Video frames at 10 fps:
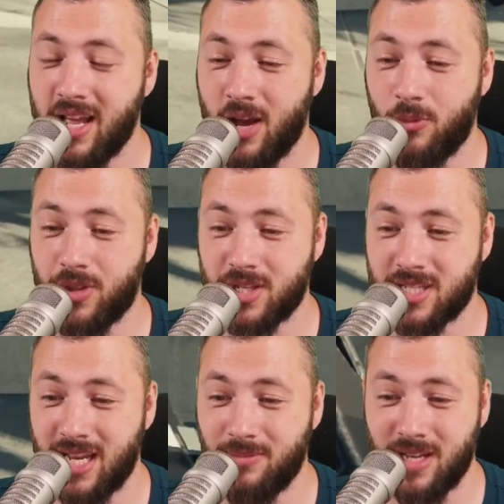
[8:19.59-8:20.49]
and with the
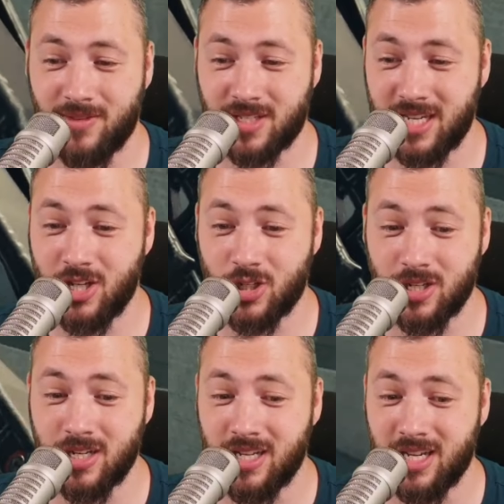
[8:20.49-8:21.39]
same
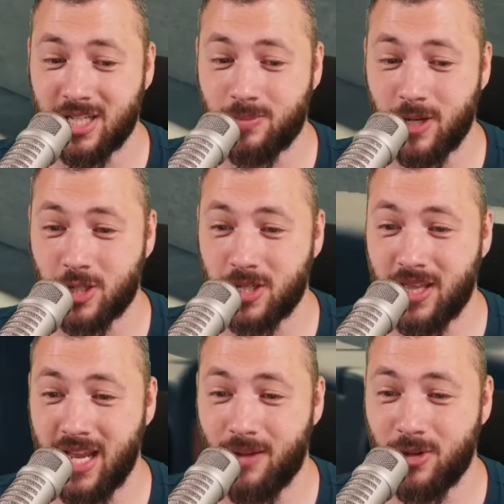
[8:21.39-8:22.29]
devastation, especially
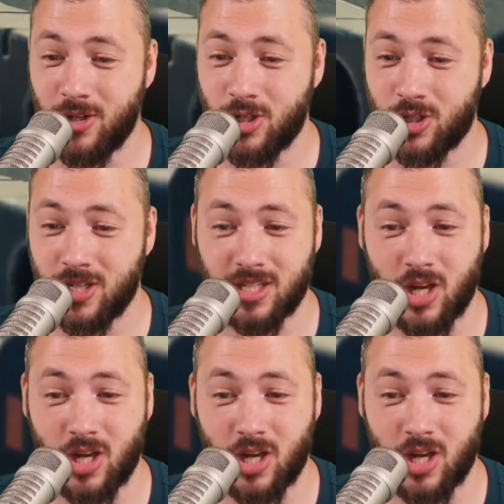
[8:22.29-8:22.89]
the ammunition is